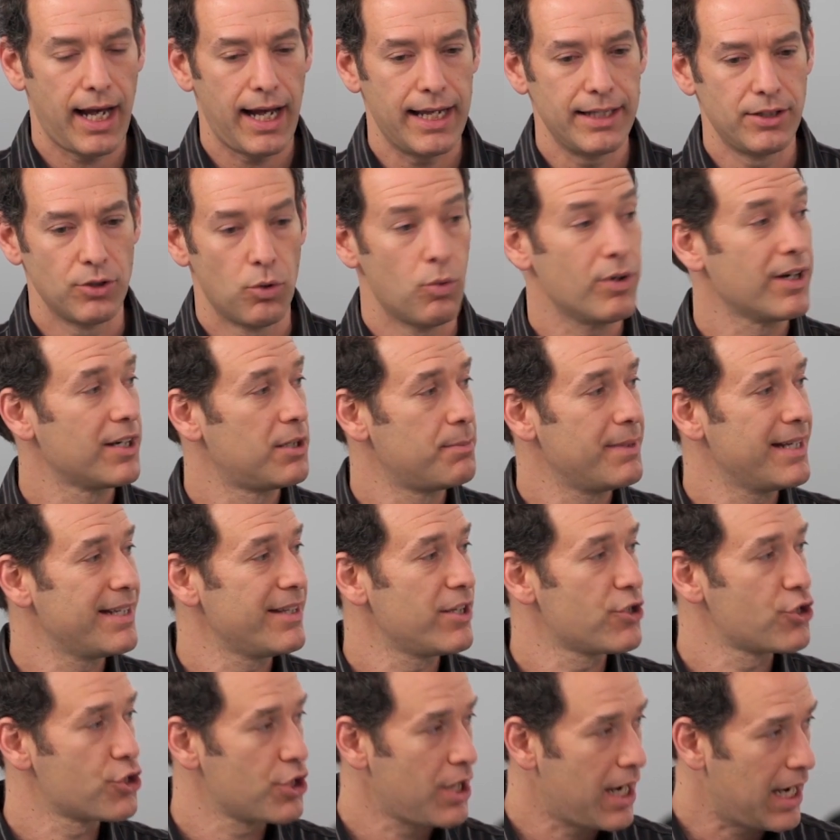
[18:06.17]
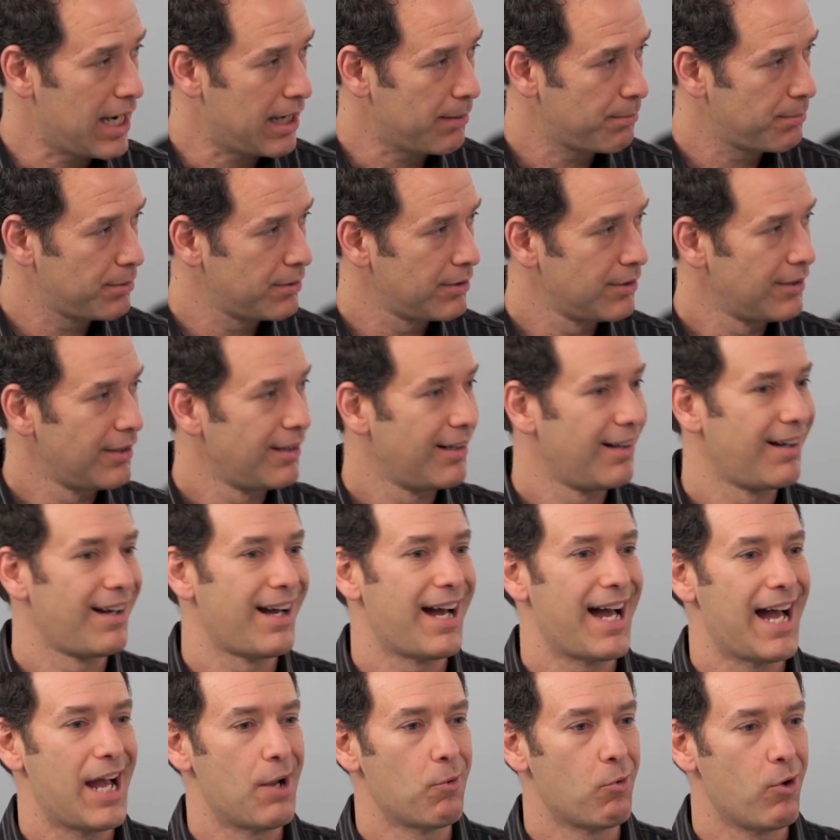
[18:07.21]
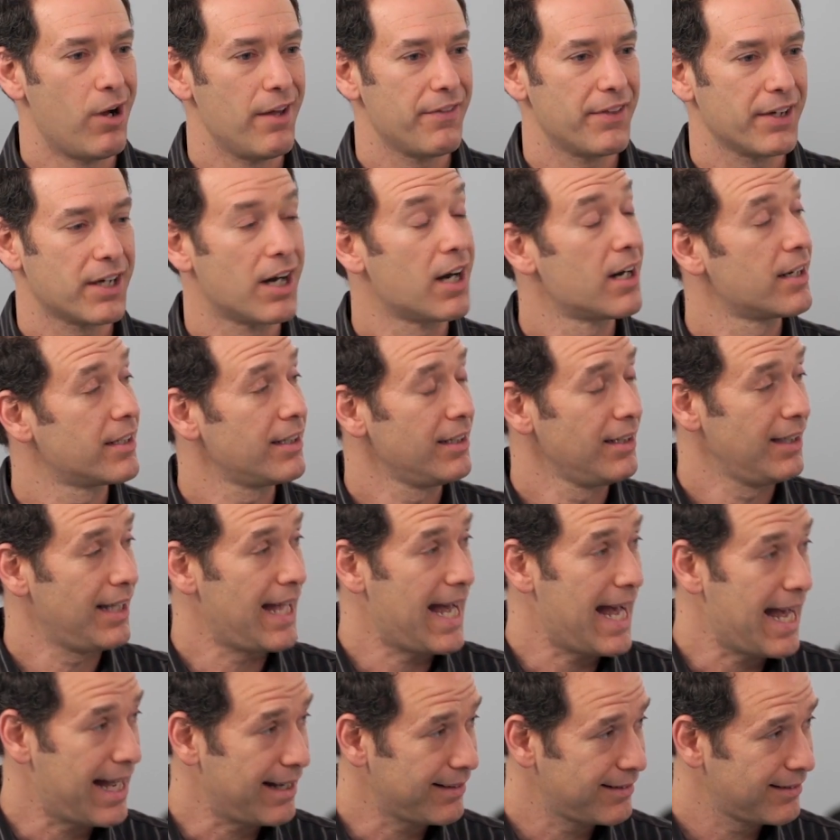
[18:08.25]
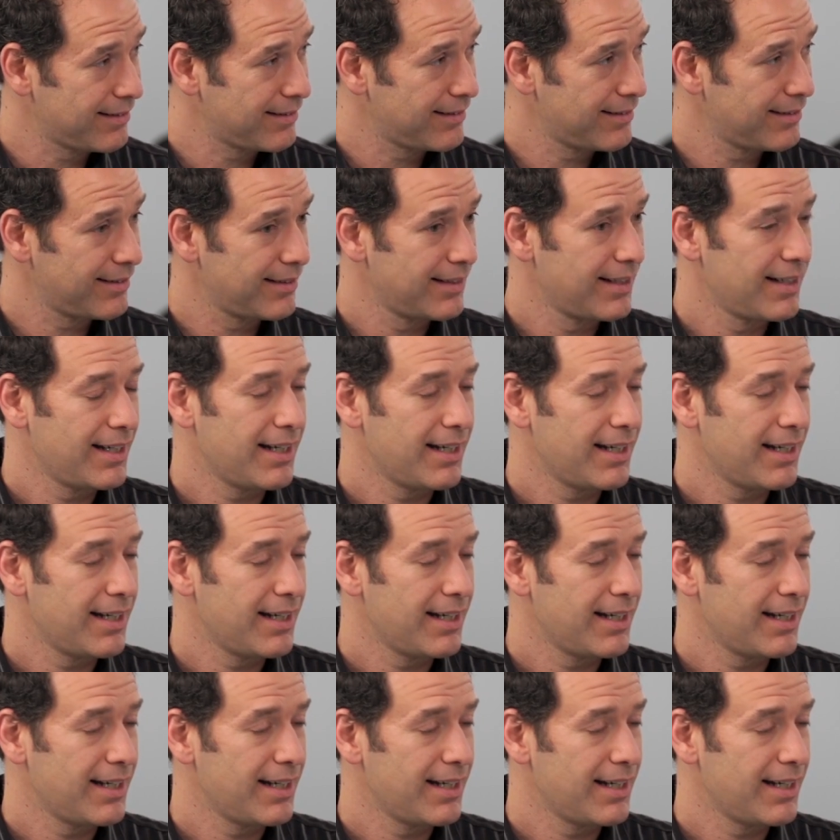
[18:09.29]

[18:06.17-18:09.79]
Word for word: I don't want it to be in the shop. I want the car to last.